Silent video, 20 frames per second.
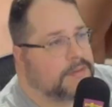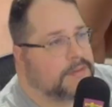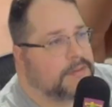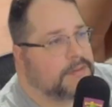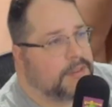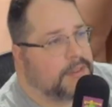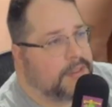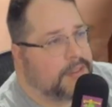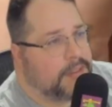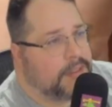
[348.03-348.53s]

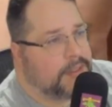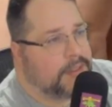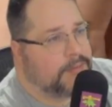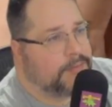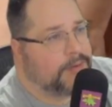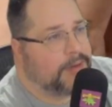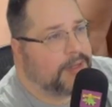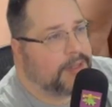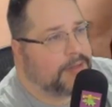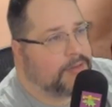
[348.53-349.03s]
And
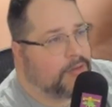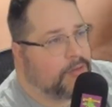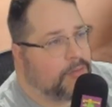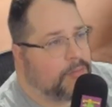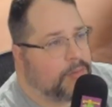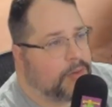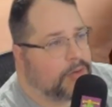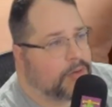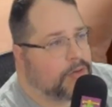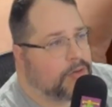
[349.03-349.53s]
we got a little
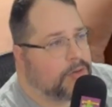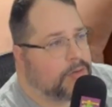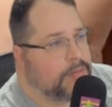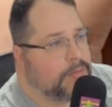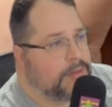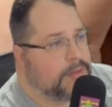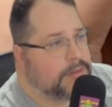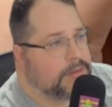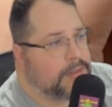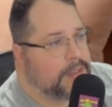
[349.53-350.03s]

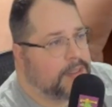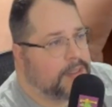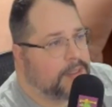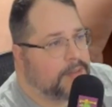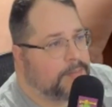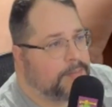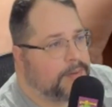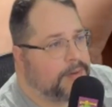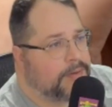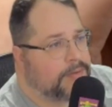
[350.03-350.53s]
blurb, and
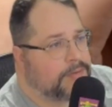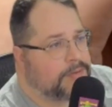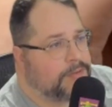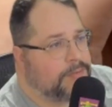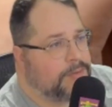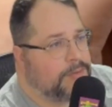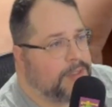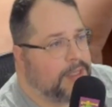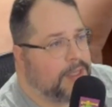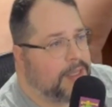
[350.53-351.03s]
apparently
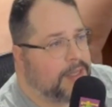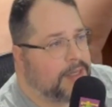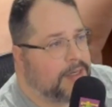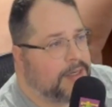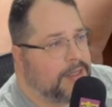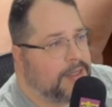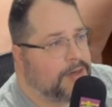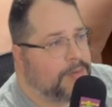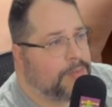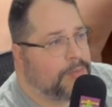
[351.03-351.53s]
we can
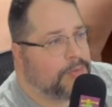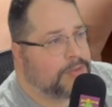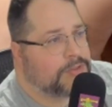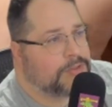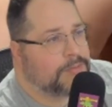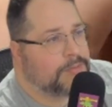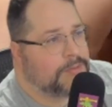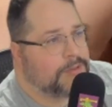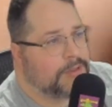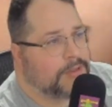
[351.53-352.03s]
get a
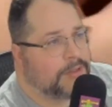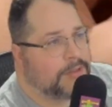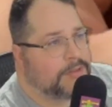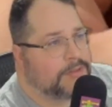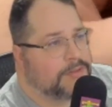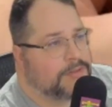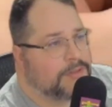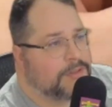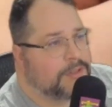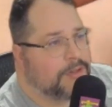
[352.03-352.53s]
Prism
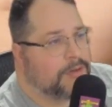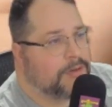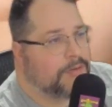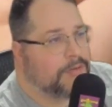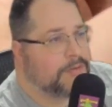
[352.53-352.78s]
card, so